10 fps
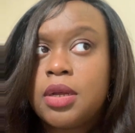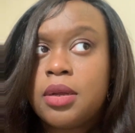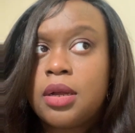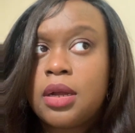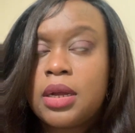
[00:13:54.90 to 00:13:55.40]

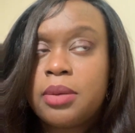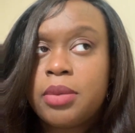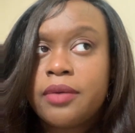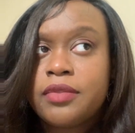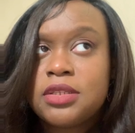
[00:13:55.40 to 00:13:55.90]

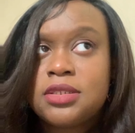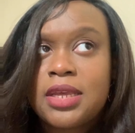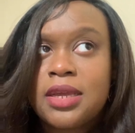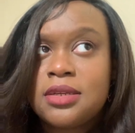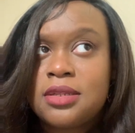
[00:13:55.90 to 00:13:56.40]
of this
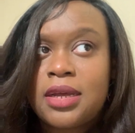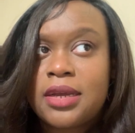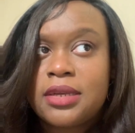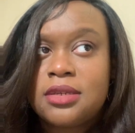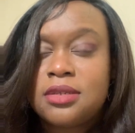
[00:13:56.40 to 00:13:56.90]

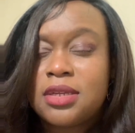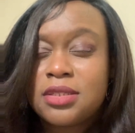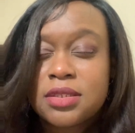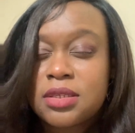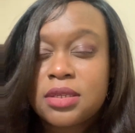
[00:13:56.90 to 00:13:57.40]
dandelion
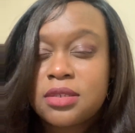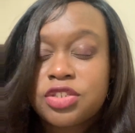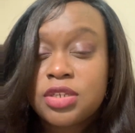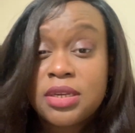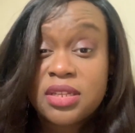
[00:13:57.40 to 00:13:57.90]

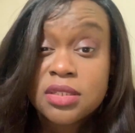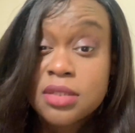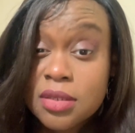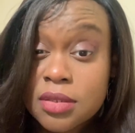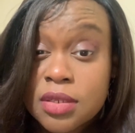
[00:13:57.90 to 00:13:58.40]
shouldn't
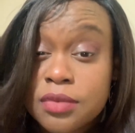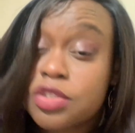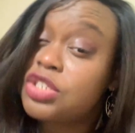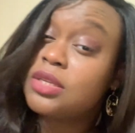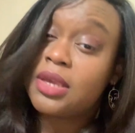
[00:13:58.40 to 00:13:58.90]
exist if
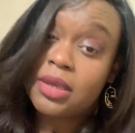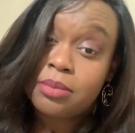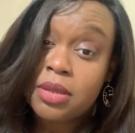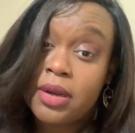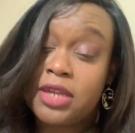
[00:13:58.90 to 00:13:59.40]
she can't
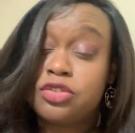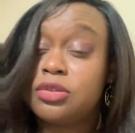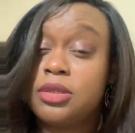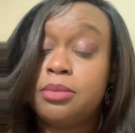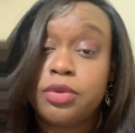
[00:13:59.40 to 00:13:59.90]
be
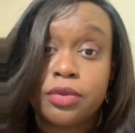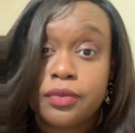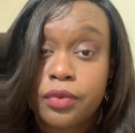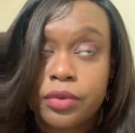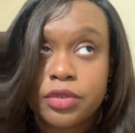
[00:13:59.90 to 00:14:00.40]
naturally
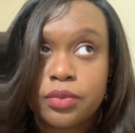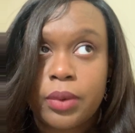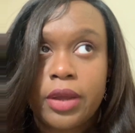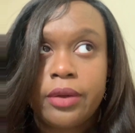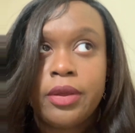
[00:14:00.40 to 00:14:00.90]
beautiful as
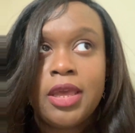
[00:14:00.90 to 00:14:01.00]
well.